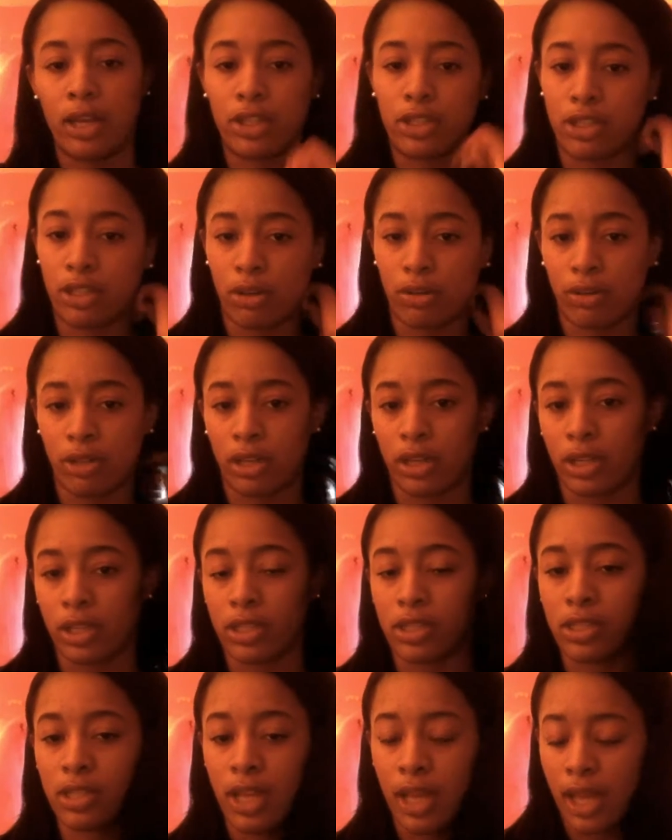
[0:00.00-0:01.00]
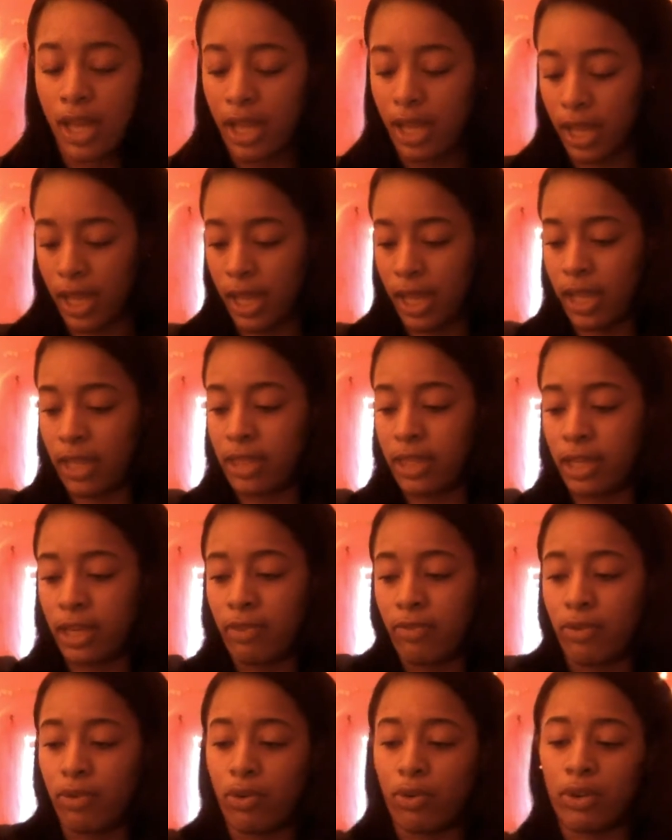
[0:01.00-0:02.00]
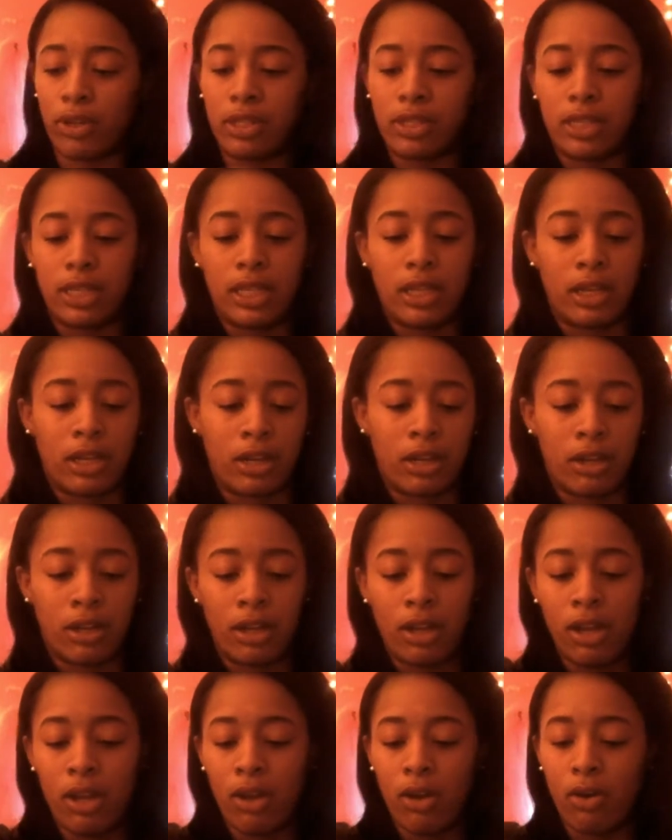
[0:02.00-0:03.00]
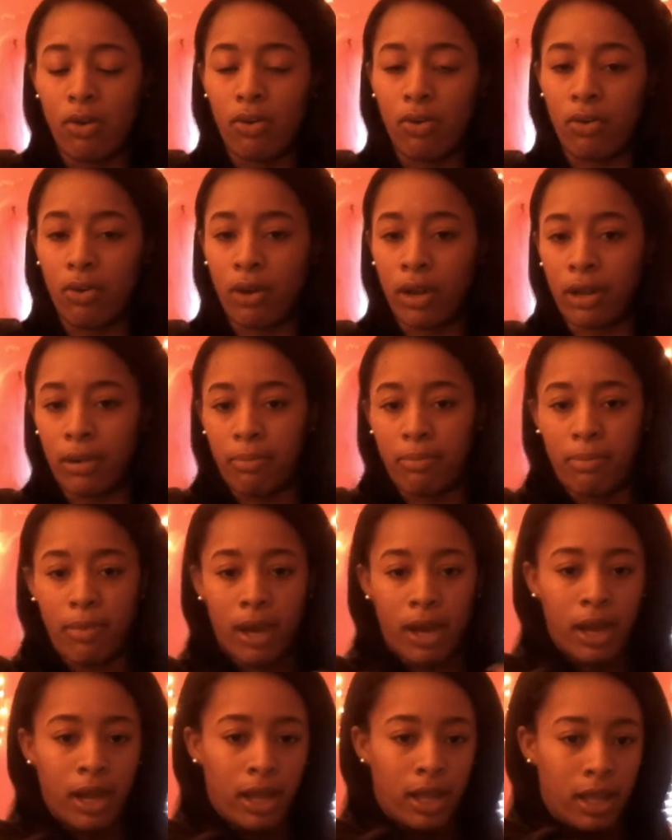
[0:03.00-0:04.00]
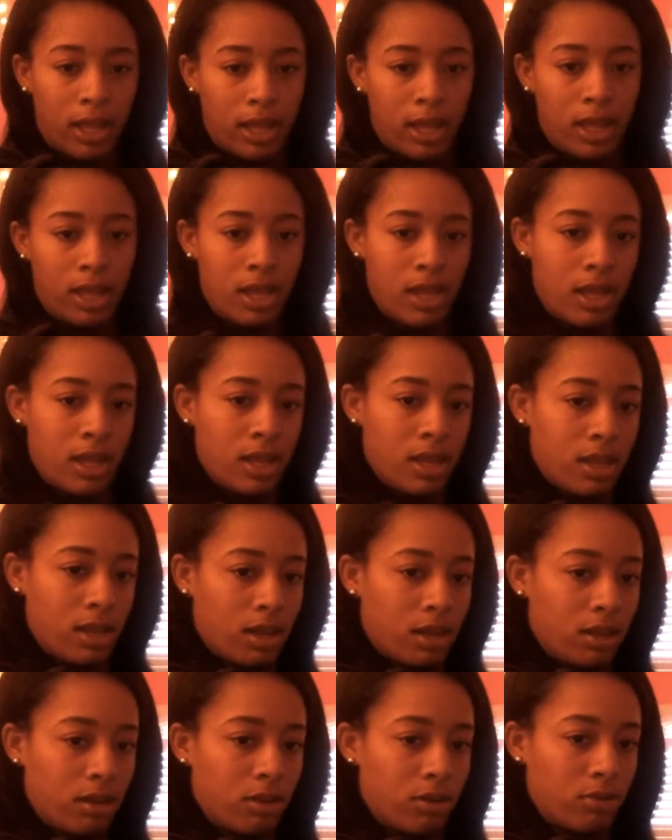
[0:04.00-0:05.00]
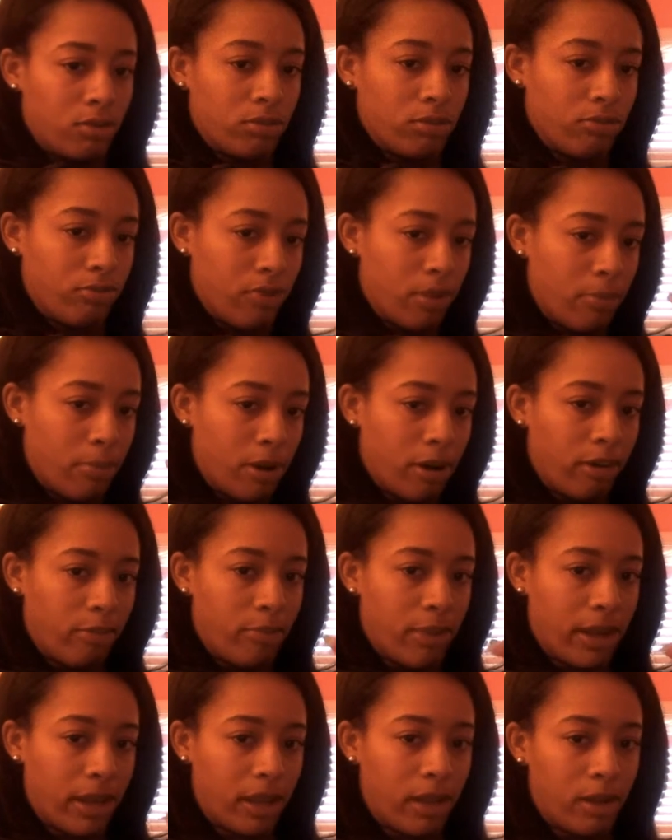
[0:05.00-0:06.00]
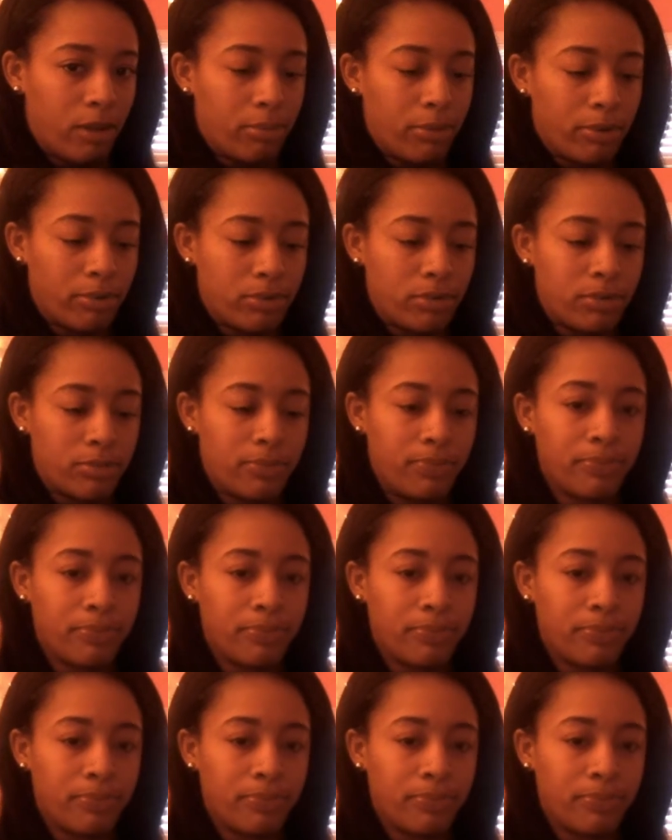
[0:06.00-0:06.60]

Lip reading: shoulders, and then of course here on my, on the front part of my elbows.